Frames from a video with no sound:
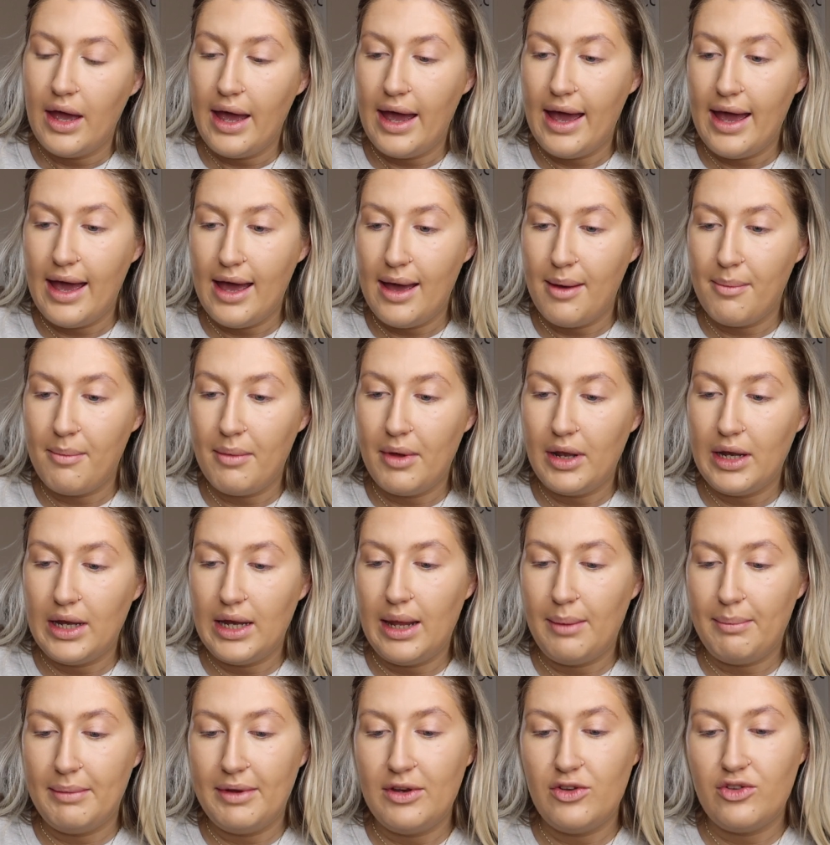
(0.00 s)

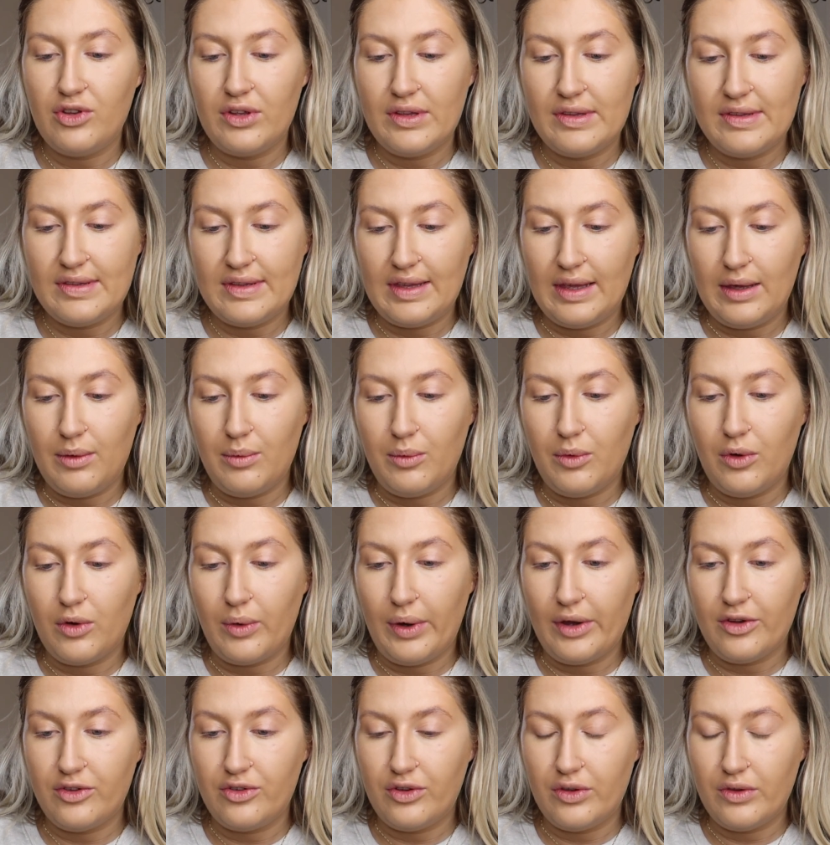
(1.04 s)
Let me just see what
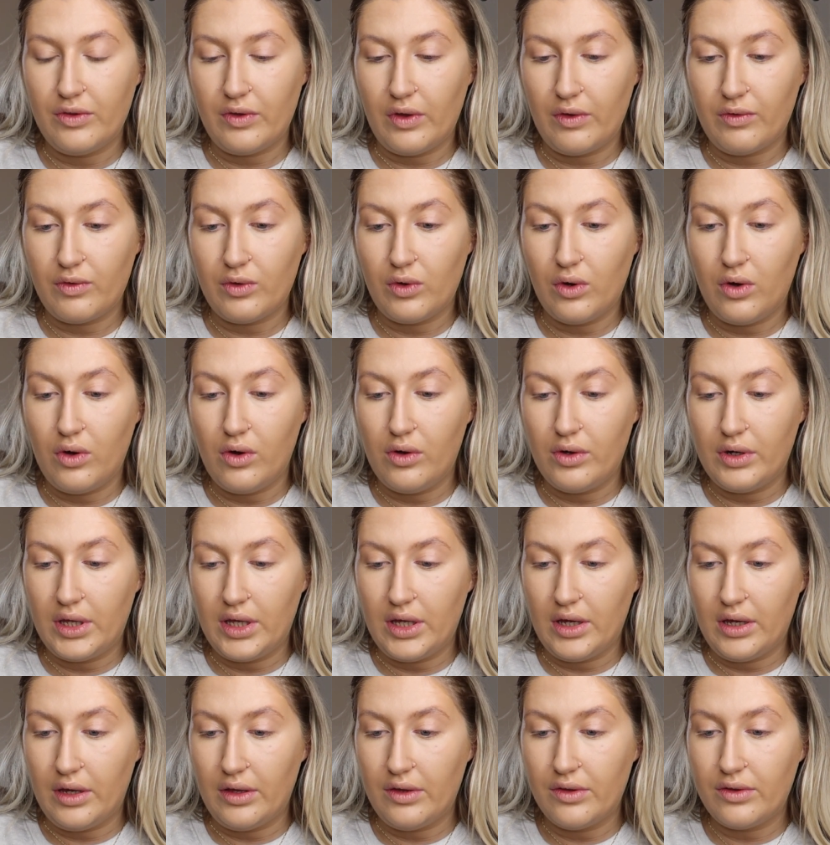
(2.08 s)
questions I've got on
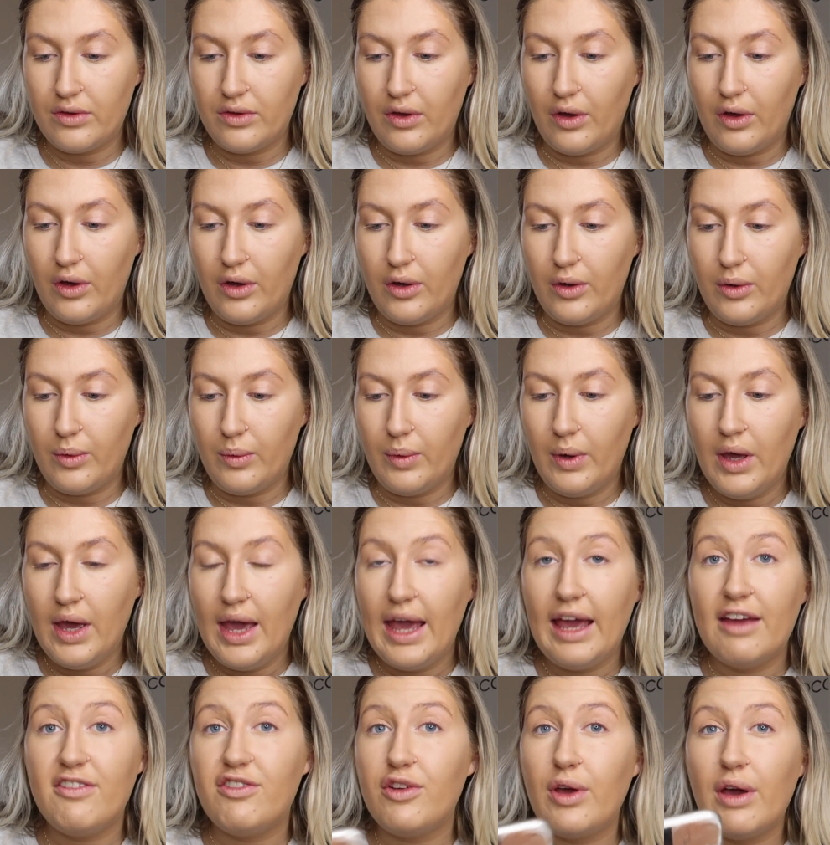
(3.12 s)
here. So
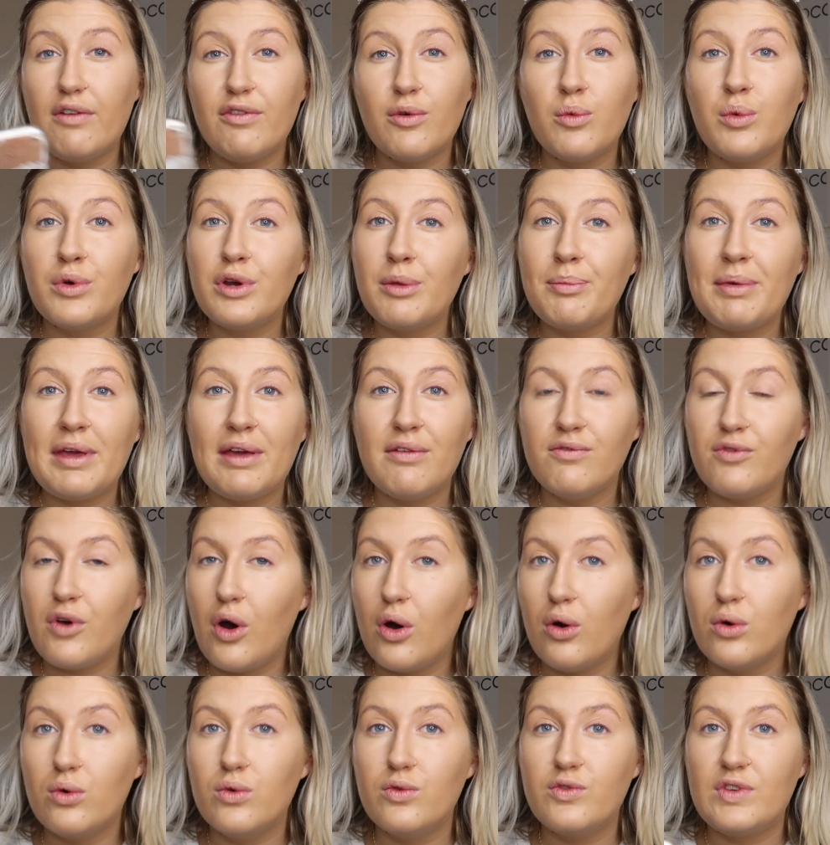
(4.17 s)
if you ever want to be
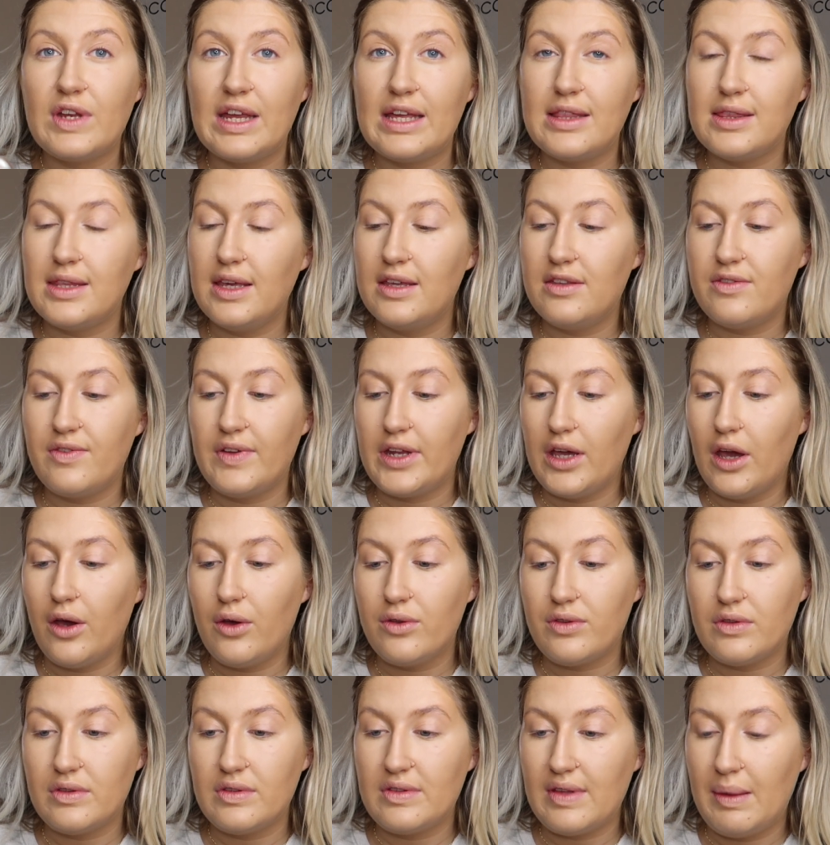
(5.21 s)
involved in these
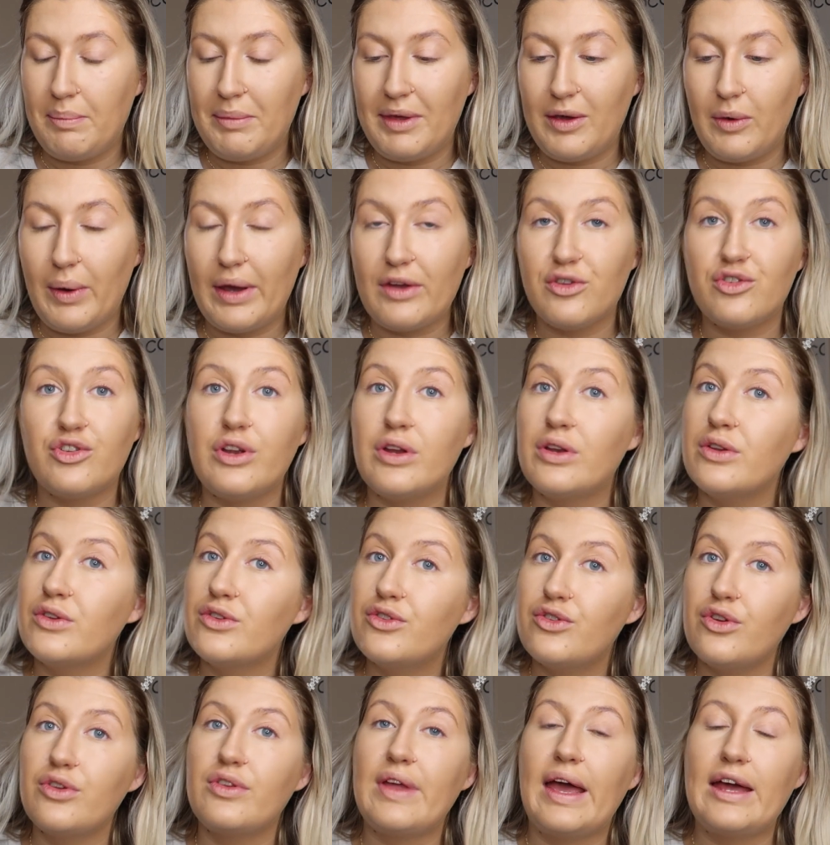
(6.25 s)
videos and send me
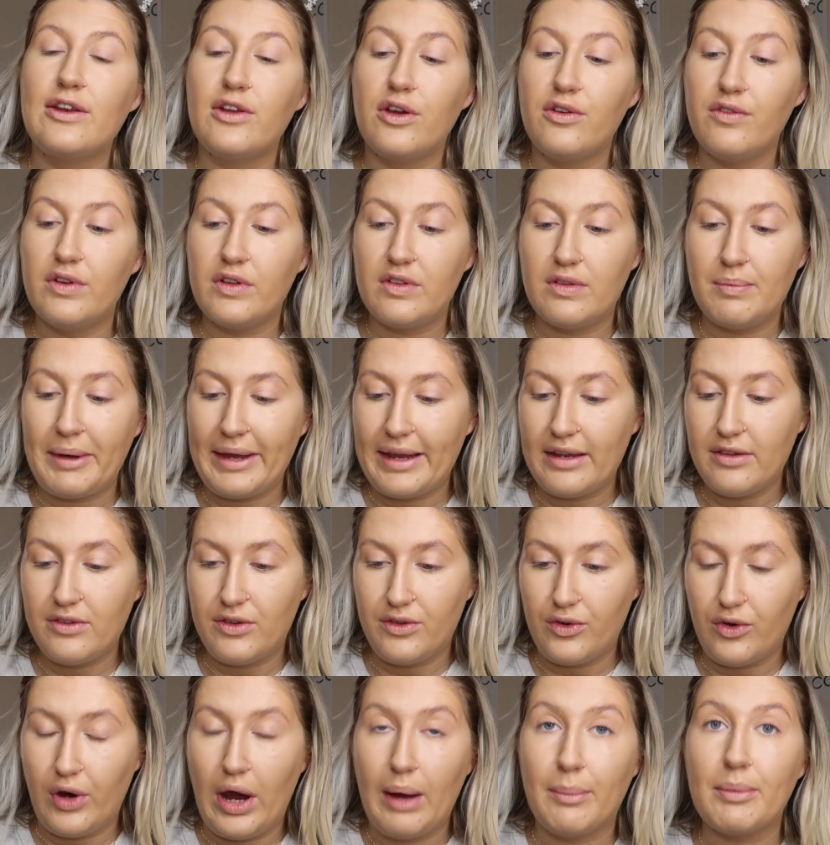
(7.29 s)
questions, just head over to my
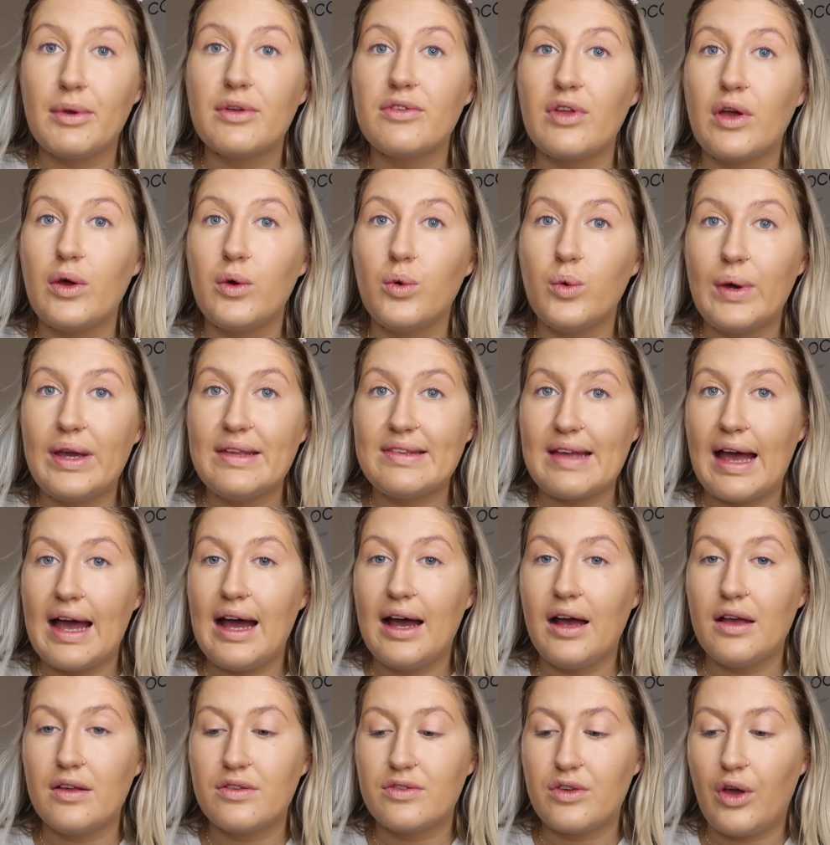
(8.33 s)
Instagram because I always
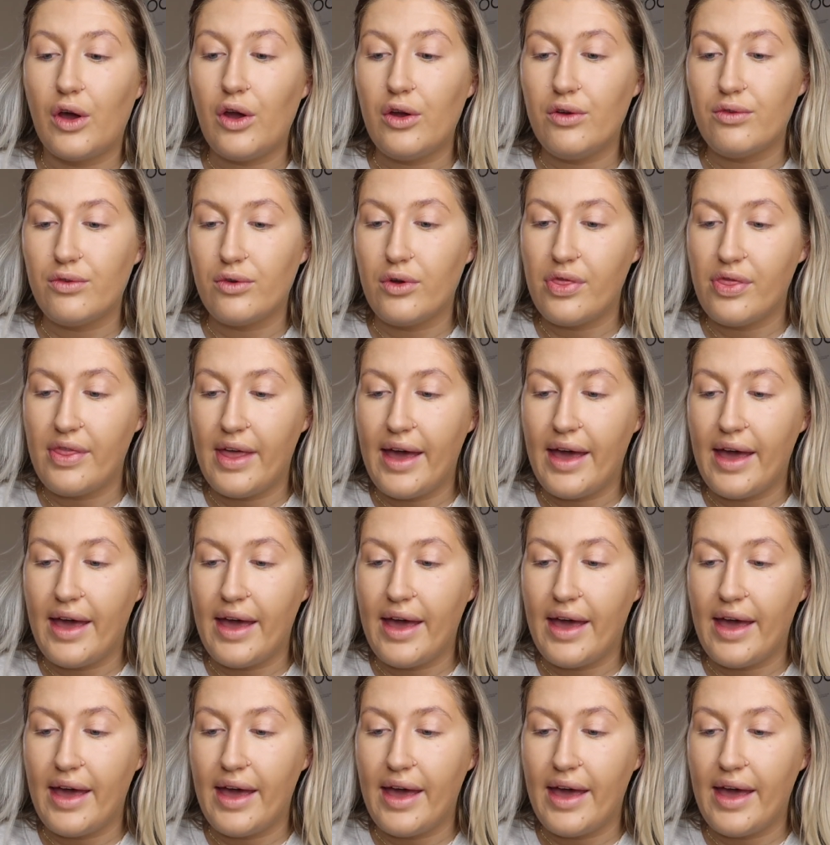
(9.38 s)
ask over on